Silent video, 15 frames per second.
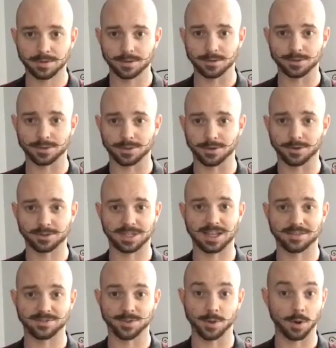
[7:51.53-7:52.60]
You should only
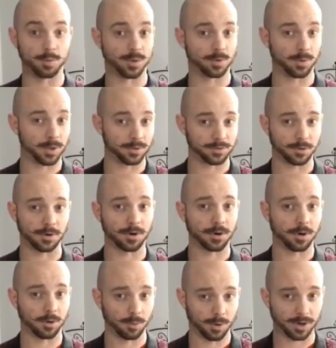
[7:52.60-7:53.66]
have to open one drawer
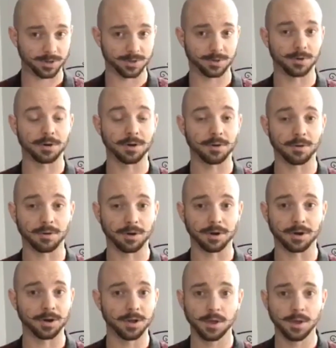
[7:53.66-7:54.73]
or one door or